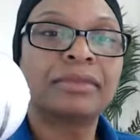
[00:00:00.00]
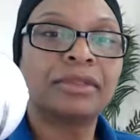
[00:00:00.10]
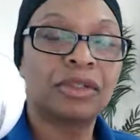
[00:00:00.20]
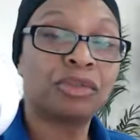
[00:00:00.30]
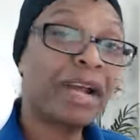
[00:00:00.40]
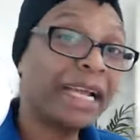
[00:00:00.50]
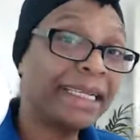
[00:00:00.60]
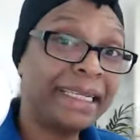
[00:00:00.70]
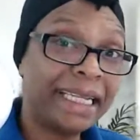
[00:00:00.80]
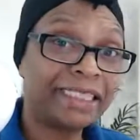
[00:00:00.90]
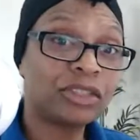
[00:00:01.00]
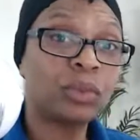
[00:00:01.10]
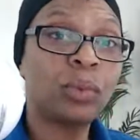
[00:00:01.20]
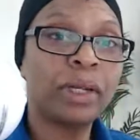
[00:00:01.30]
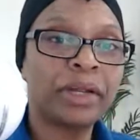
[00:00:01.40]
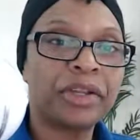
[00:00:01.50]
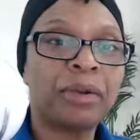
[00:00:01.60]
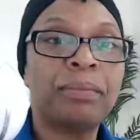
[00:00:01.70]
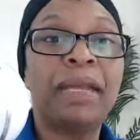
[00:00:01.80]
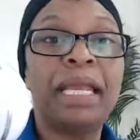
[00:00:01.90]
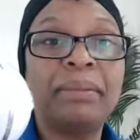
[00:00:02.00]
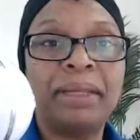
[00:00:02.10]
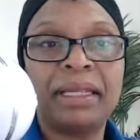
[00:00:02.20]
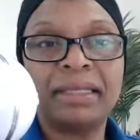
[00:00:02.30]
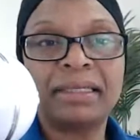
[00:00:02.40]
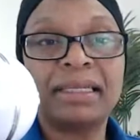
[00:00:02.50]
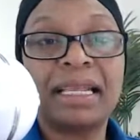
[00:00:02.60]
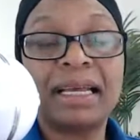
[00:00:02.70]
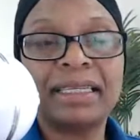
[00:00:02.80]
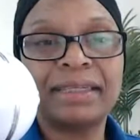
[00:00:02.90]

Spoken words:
right next to where your baby is lying.